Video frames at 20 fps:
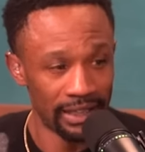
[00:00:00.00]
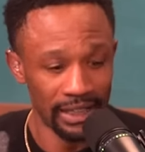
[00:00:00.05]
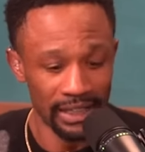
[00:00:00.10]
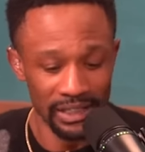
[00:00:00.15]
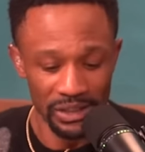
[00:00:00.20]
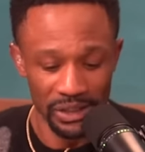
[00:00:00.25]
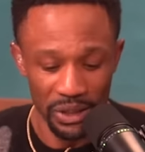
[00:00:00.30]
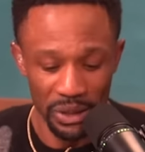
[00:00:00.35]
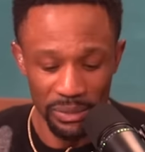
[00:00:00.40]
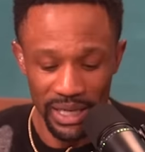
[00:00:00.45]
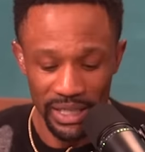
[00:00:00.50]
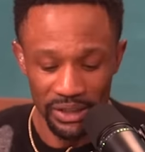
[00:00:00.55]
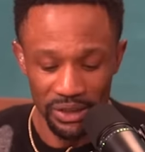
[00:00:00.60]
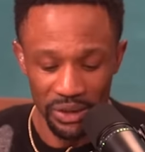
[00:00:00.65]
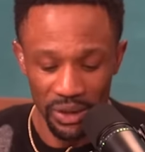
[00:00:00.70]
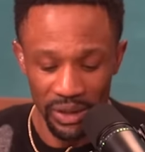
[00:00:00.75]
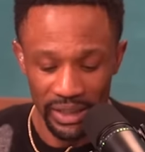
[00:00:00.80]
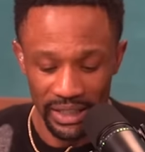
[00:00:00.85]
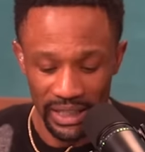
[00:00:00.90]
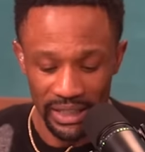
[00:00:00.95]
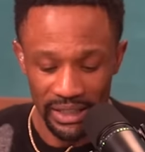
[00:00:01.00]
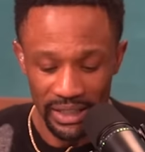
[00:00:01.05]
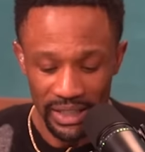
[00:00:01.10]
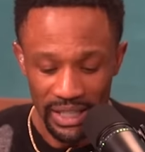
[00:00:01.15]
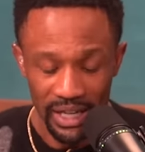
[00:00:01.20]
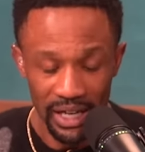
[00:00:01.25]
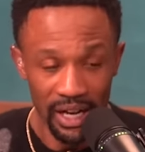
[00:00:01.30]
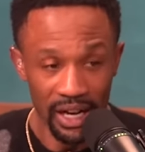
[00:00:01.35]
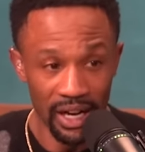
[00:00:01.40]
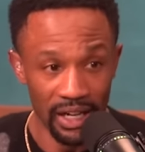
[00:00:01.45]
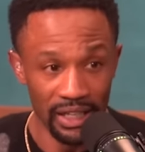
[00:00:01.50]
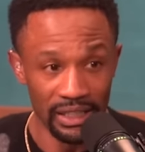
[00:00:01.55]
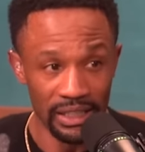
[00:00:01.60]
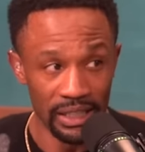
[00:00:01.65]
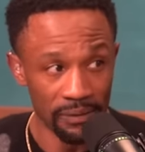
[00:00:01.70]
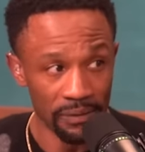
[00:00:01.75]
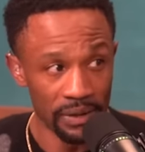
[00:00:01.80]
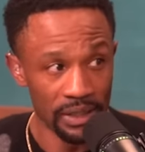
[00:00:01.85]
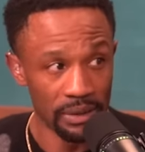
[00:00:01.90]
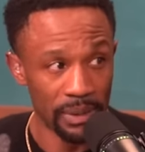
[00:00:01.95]
and assuming that you're gonna get a
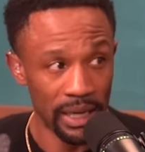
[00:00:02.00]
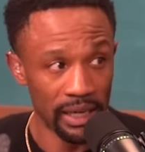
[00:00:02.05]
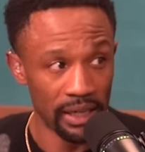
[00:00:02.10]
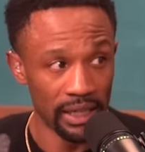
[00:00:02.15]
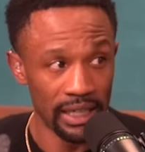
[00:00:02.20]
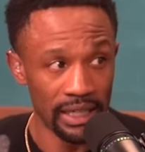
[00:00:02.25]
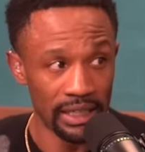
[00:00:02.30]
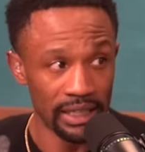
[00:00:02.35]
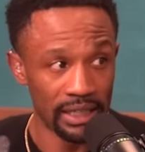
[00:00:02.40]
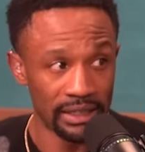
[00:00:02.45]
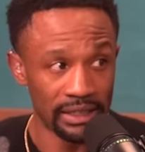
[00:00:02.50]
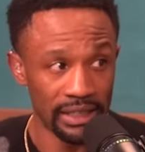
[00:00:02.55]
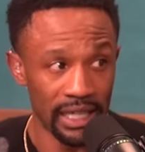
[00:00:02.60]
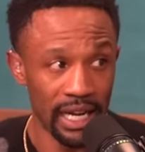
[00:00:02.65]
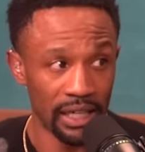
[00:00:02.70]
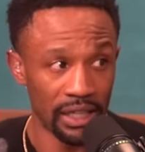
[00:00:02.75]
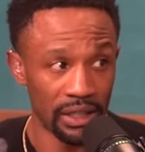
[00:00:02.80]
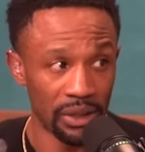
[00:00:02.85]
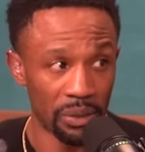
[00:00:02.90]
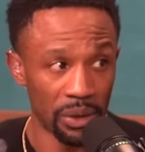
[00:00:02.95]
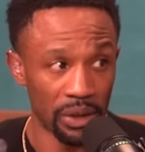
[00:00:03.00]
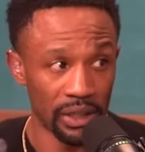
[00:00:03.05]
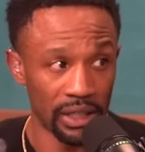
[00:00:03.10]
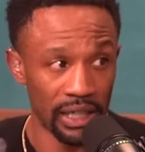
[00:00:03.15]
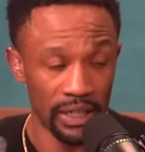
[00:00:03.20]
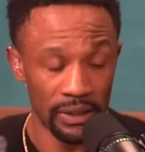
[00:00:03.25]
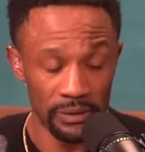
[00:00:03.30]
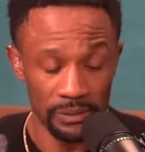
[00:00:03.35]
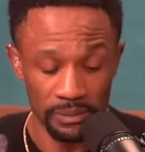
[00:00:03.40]
difference maker in it is not gonna work out.